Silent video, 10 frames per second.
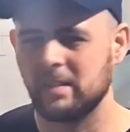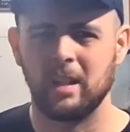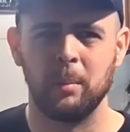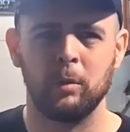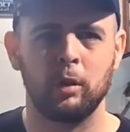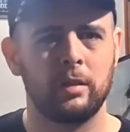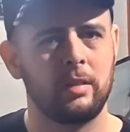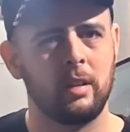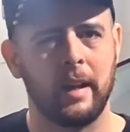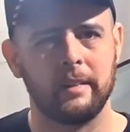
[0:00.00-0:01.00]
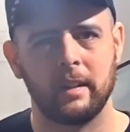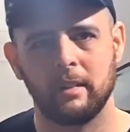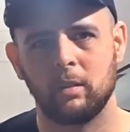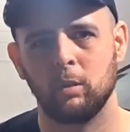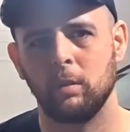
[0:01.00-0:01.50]
Some look
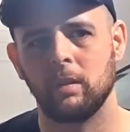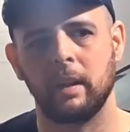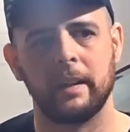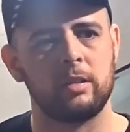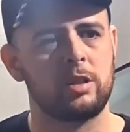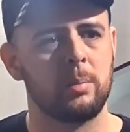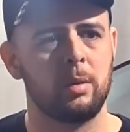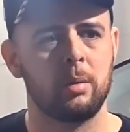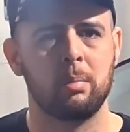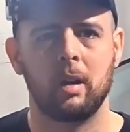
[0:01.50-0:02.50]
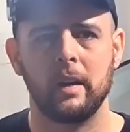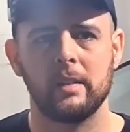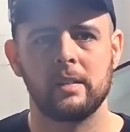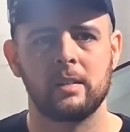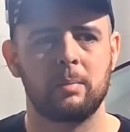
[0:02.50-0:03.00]
identical and they're like triple the
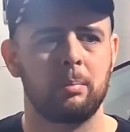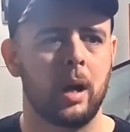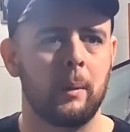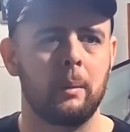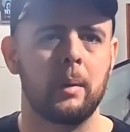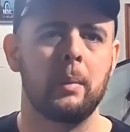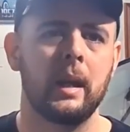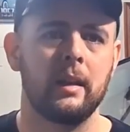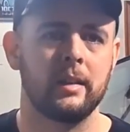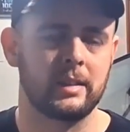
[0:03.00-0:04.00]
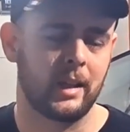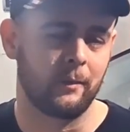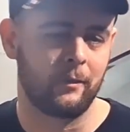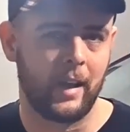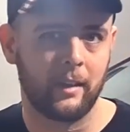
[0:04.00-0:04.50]
price, probably made in the
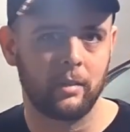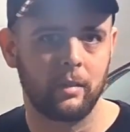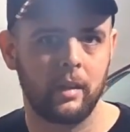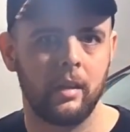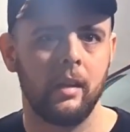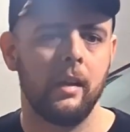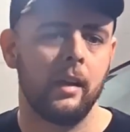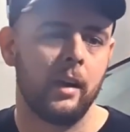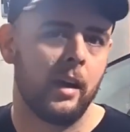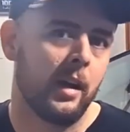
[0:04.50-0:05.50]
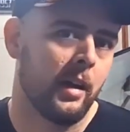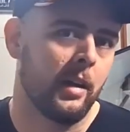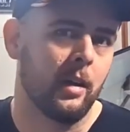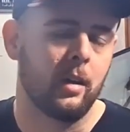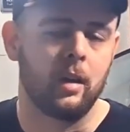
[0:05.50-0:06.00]
same factory.
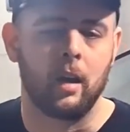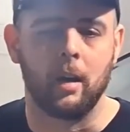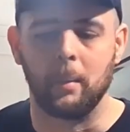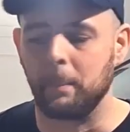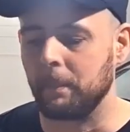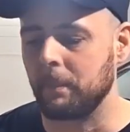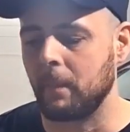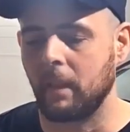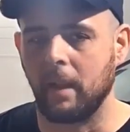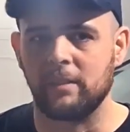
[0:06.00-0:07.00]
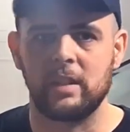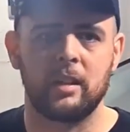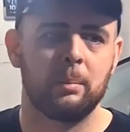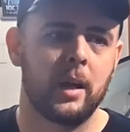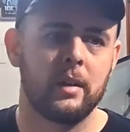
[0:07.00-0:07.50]
I've
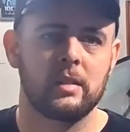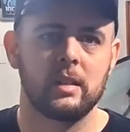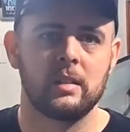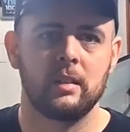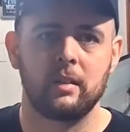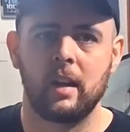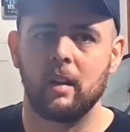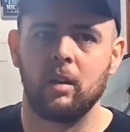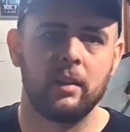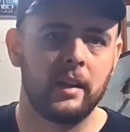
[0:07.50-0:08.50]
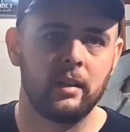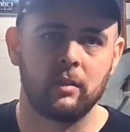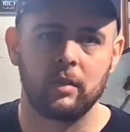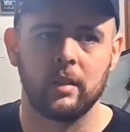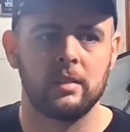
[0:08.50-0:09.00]
seen comparisons and they're not all that
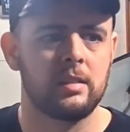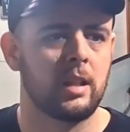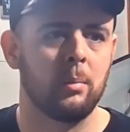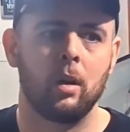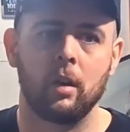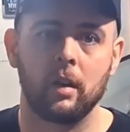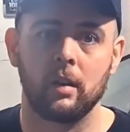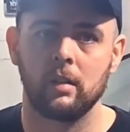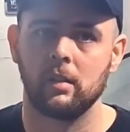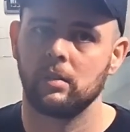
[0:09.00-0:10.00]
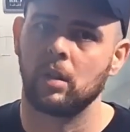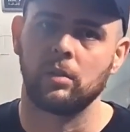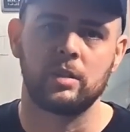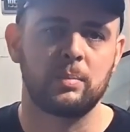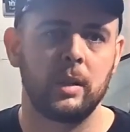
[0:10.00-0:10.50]
different. Some are.
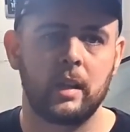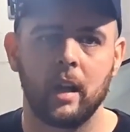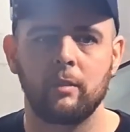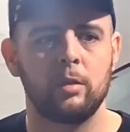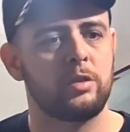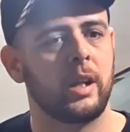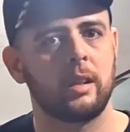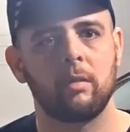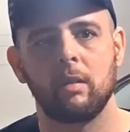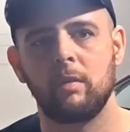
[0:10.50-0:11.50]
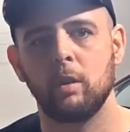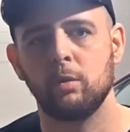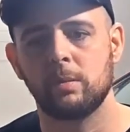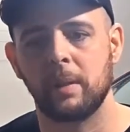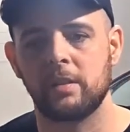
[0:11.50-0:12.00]
So just be careful, check the
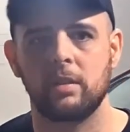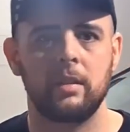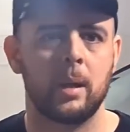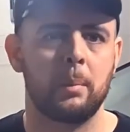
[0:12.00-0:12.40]
reviews, make sure you're